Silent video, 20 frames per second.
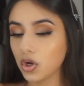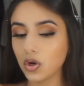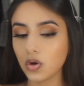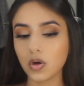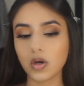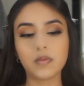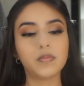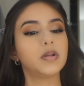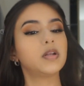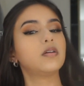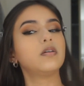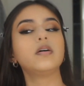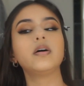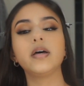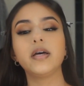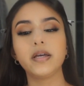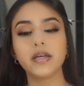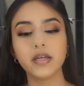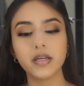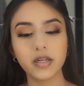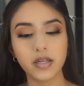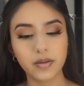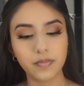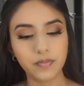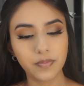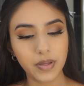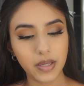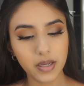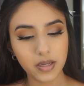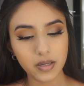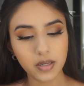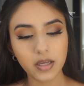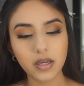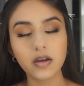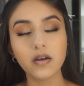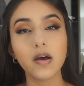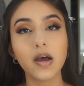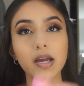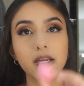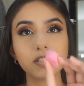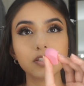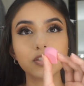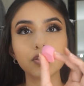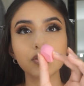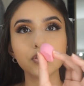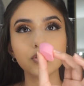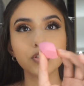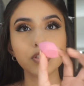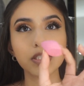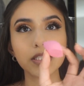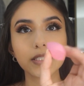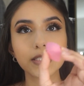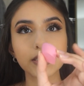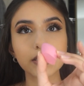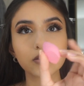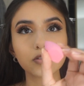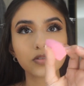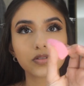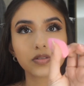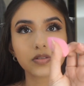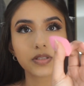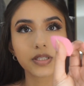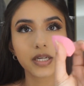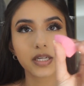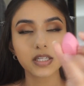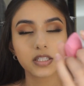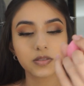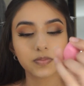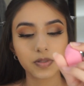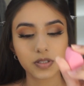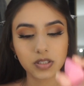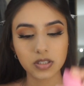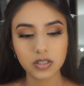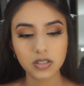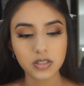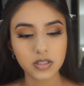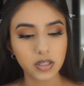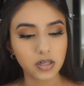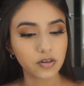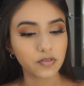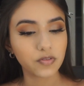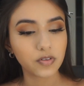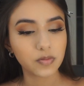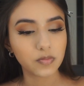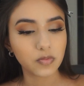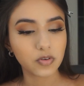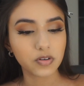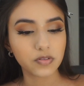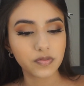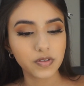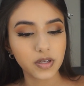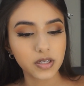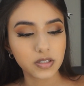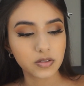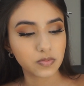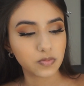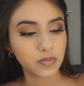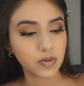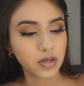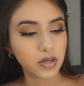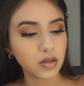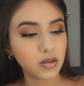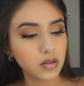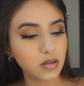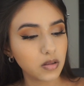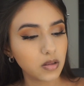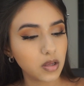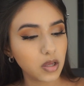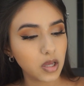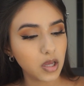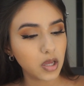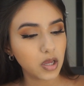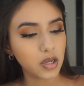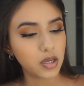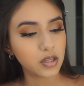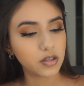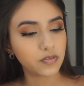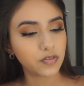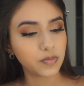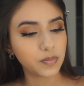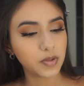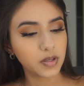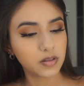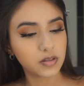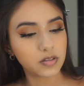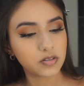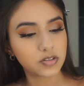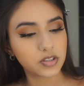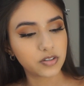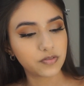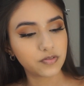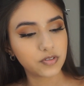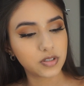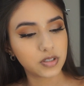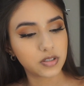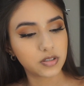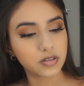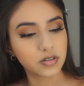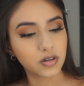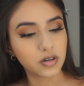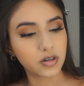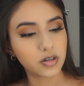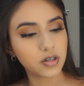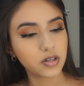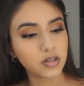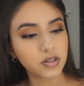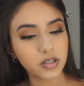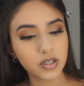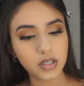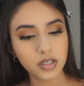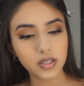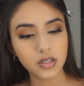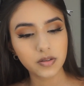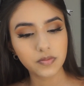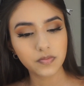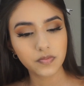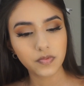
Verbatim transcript: So I'm gonna go ahead and bake now. I just use these little tiny sponges that are from Morphe as well. It's from like the Jeffree Star kit.